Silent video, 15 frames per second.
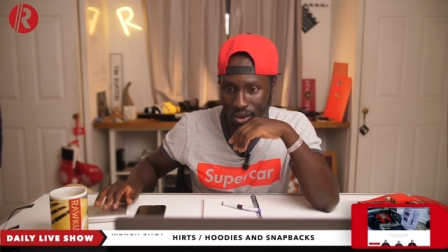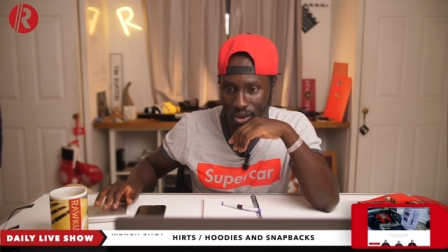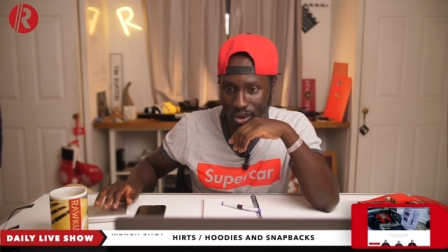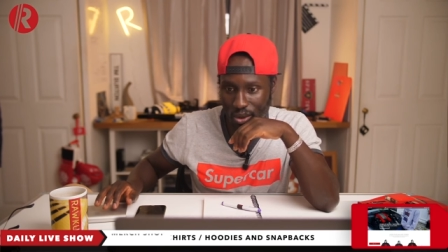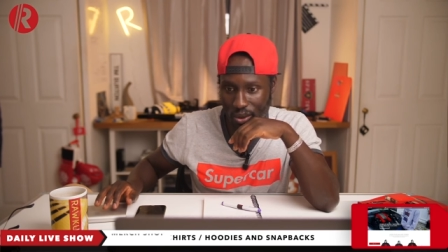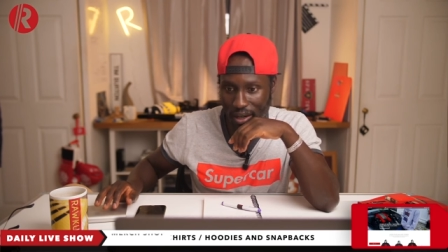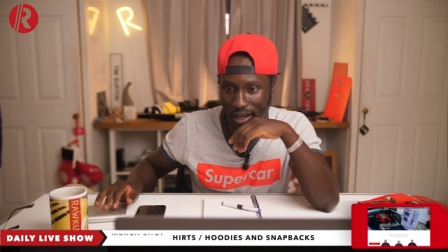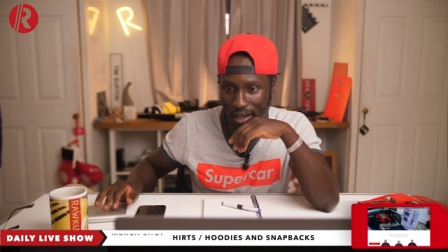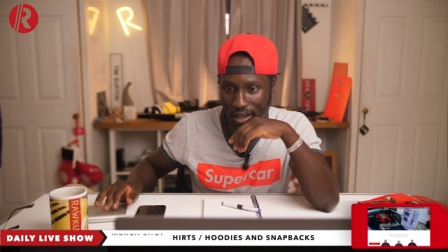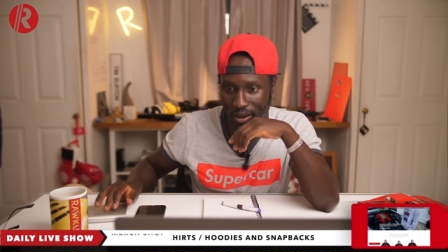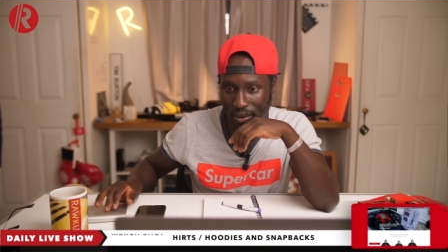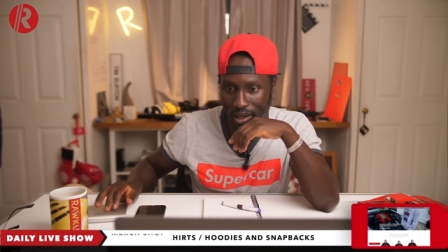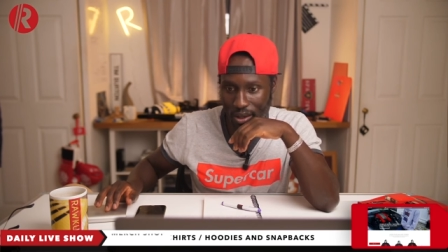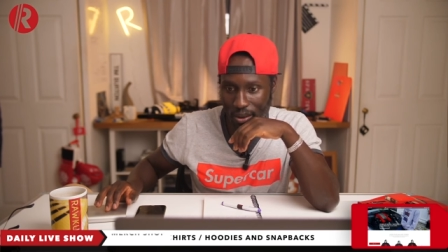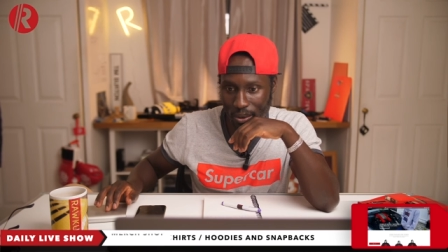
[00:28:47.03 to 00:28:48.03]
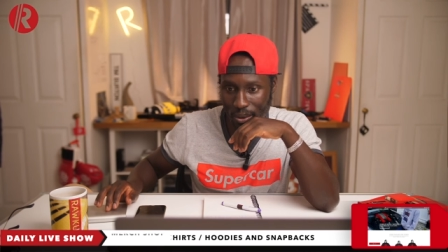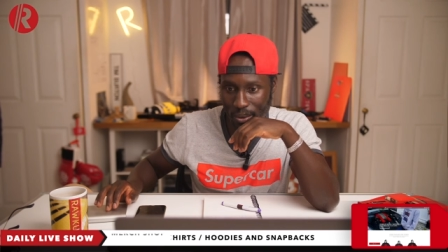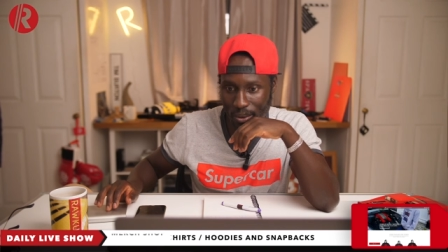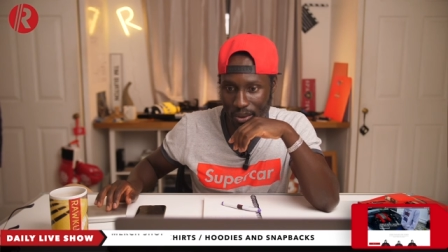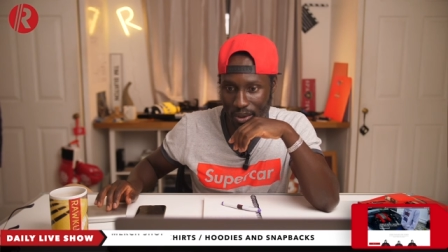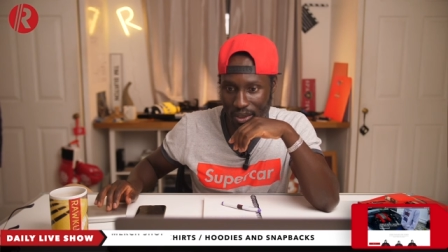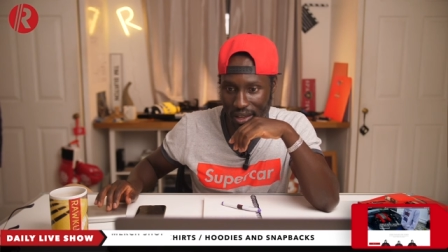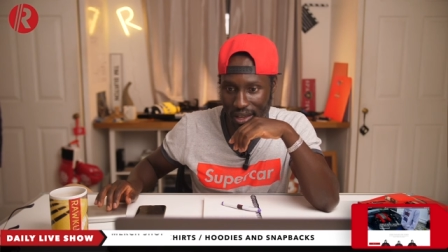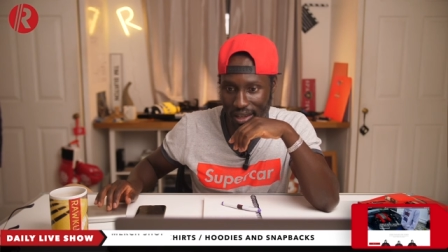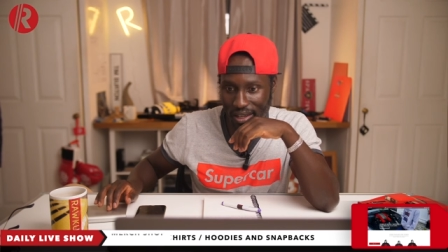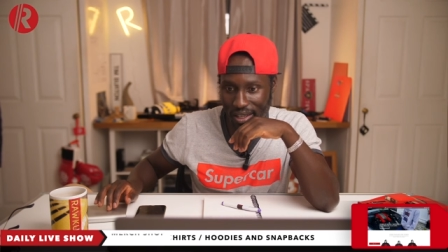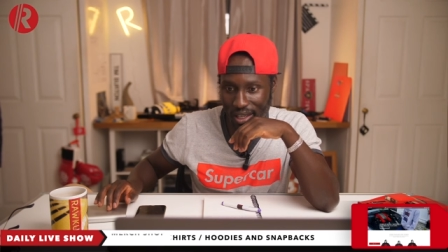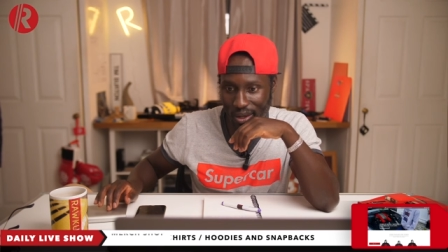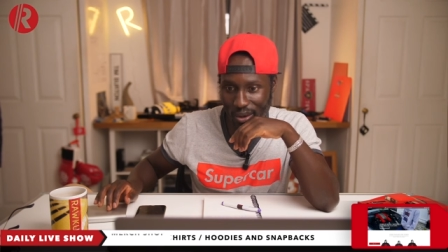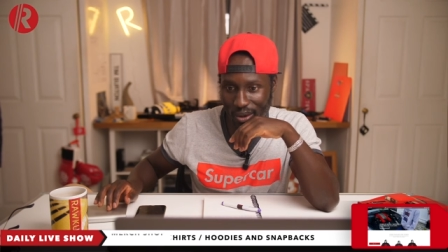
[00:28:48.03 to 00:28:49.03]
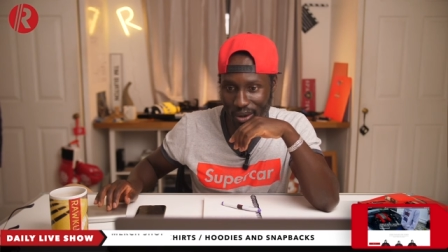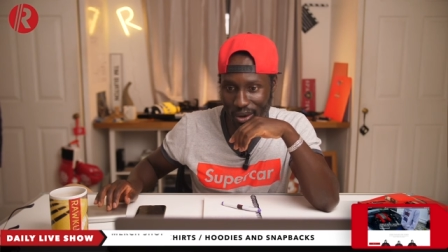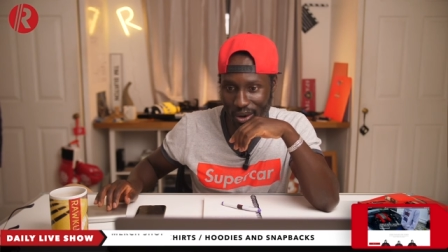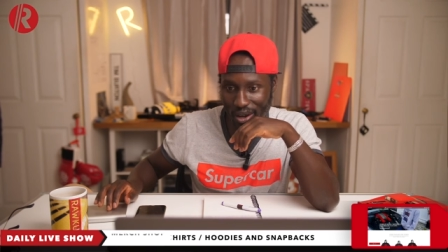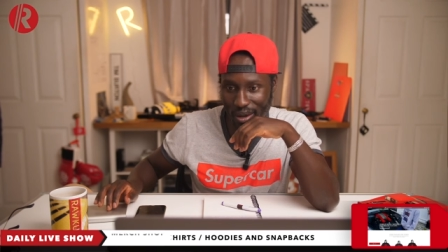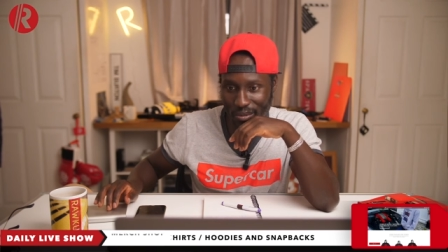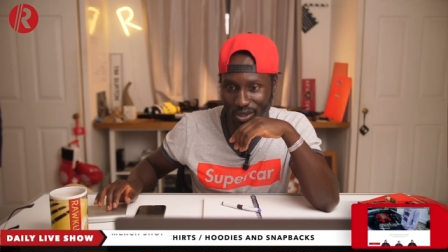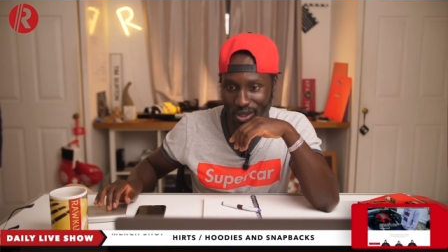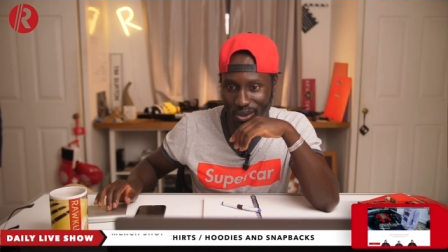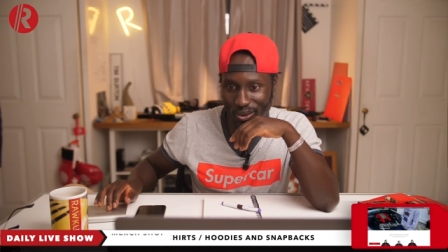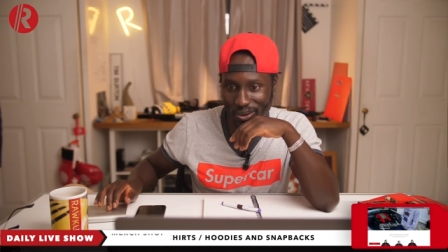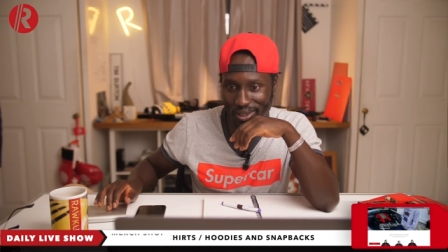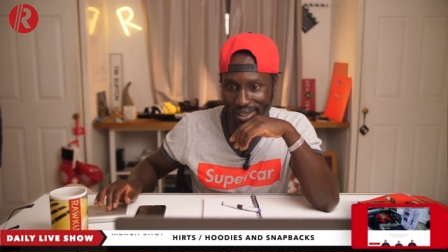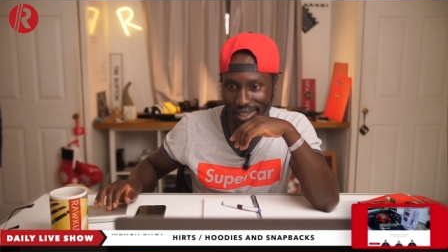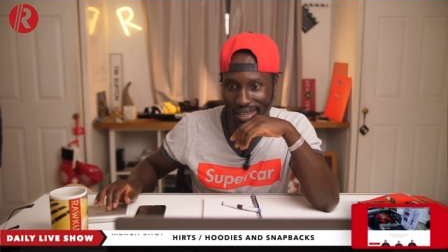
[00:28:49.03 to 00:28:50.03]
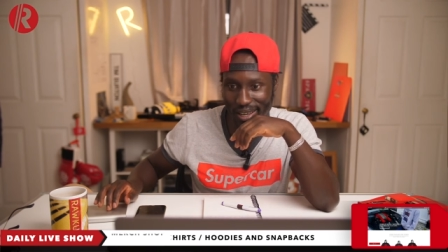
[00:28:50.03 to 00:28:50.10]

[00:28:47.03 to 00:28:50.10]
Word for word: to sort out the recall, then it will go up soon.